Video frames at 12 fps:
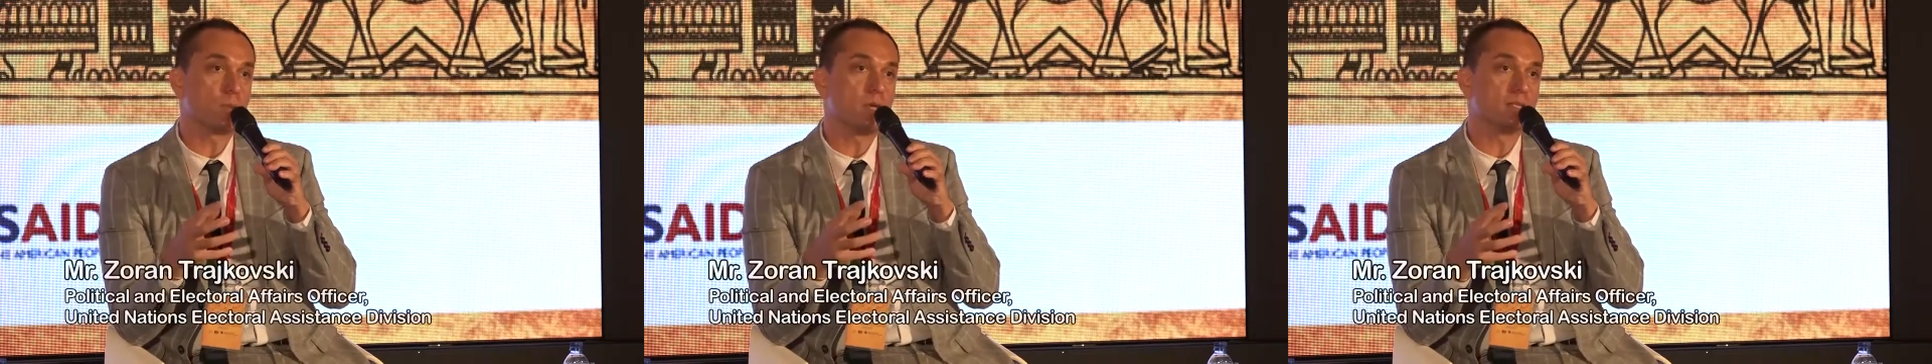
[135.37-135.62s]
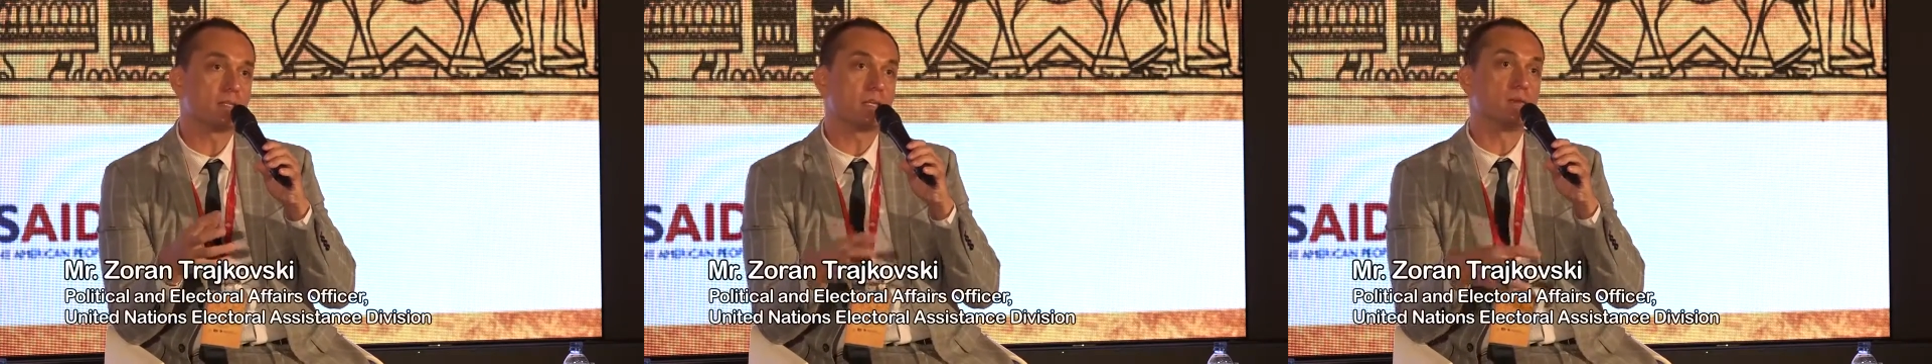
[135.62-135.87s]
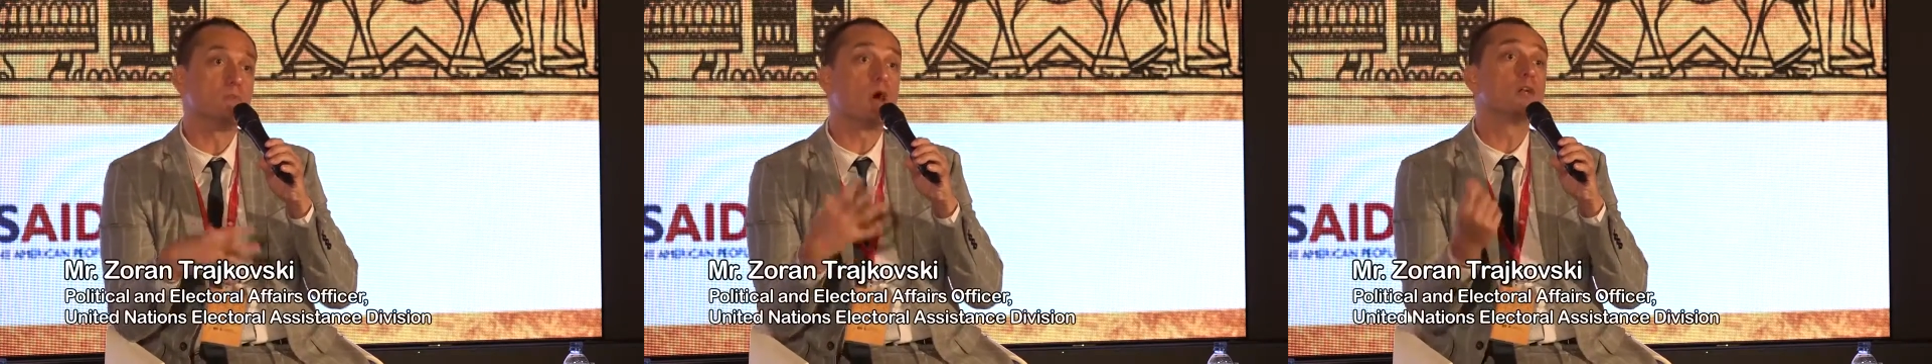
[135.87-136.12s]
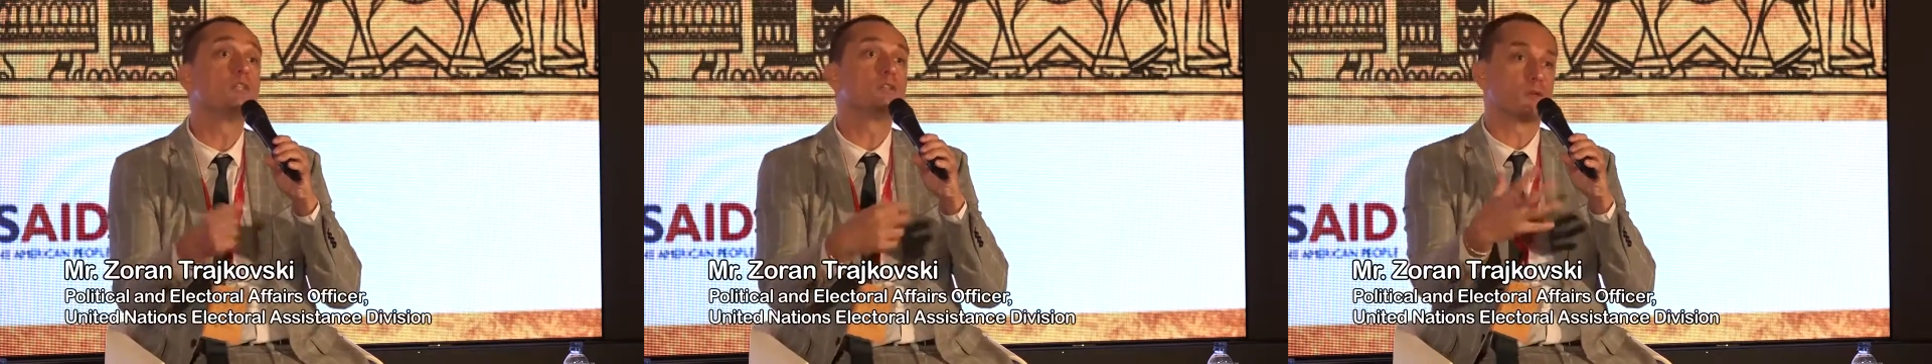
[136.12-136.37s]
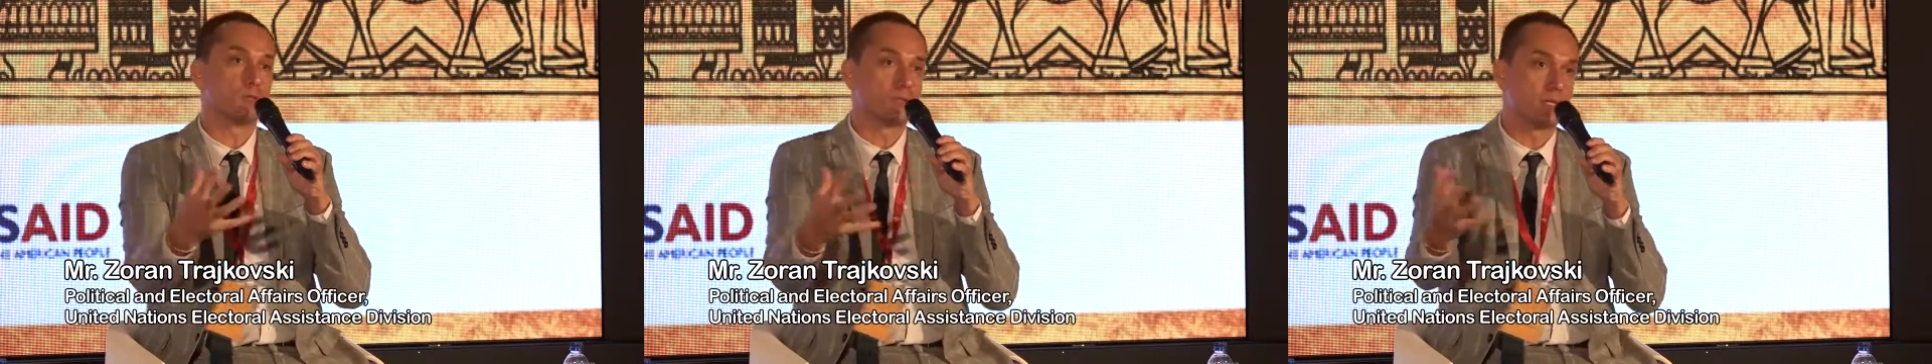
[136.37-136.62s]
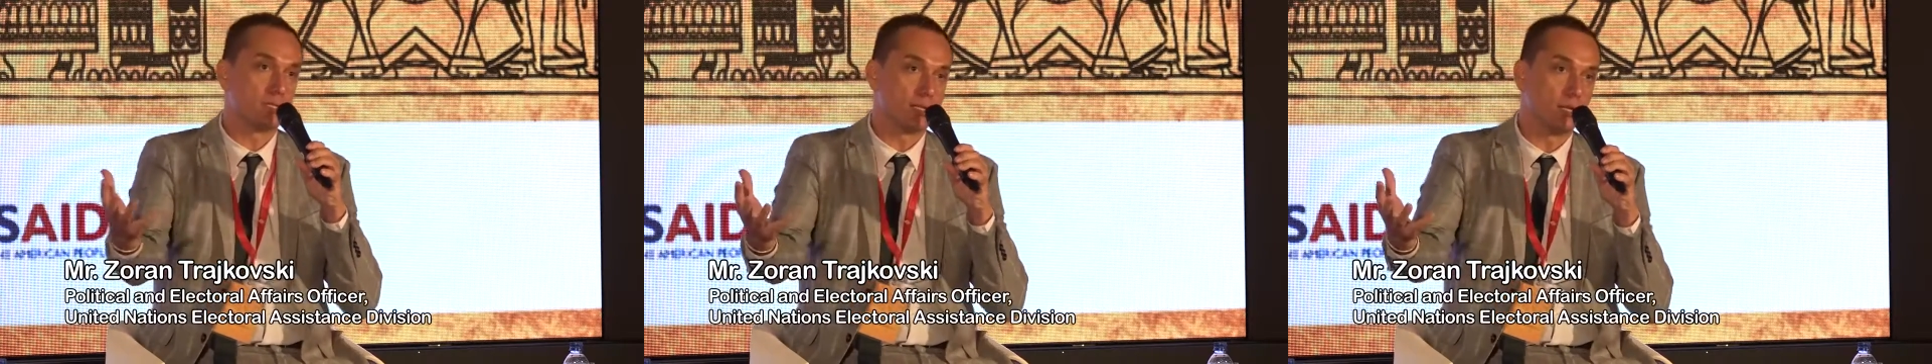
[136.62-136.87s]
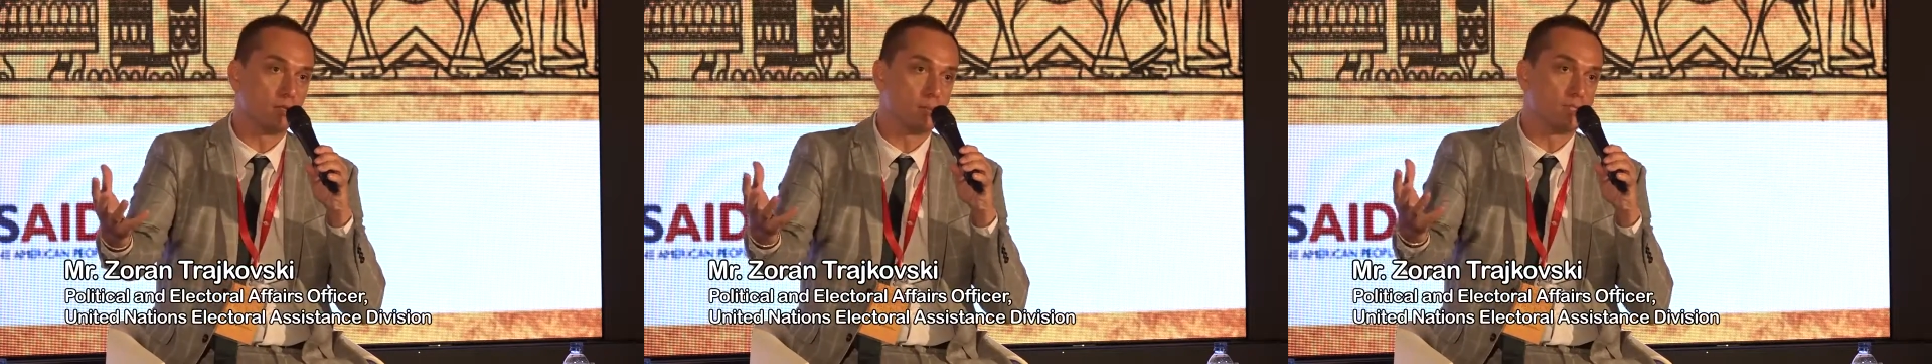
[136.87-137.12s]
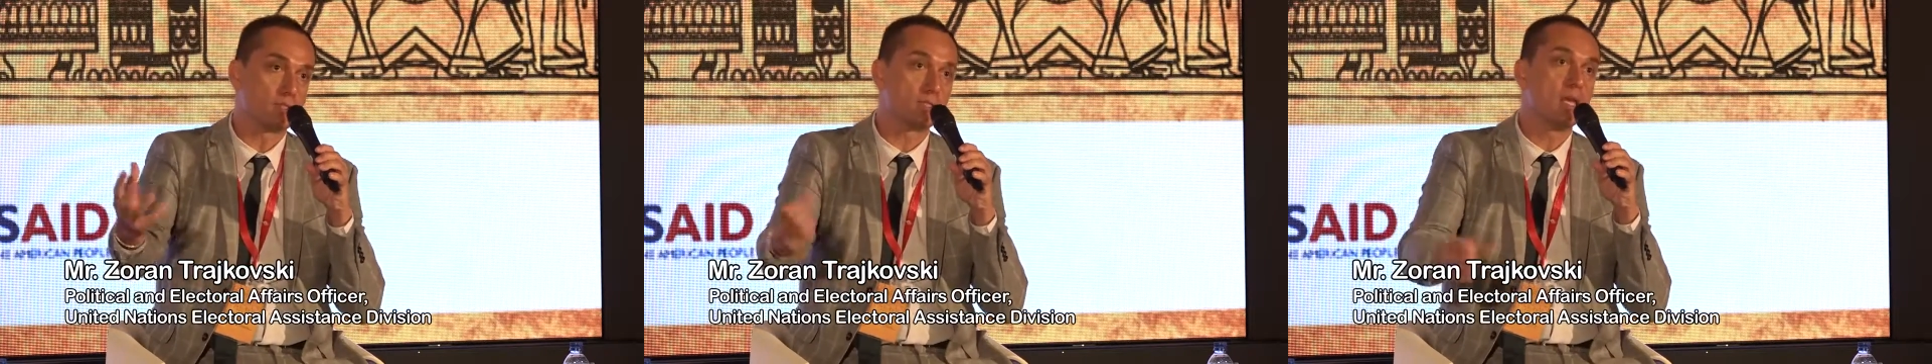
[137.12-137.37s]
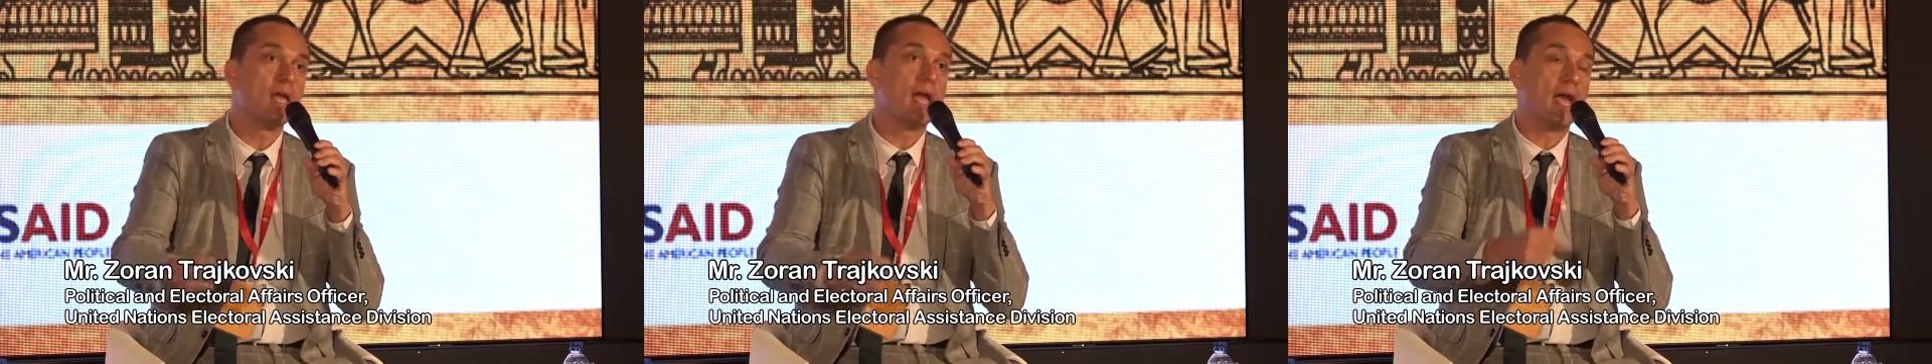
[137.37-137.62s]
basically monitors these elements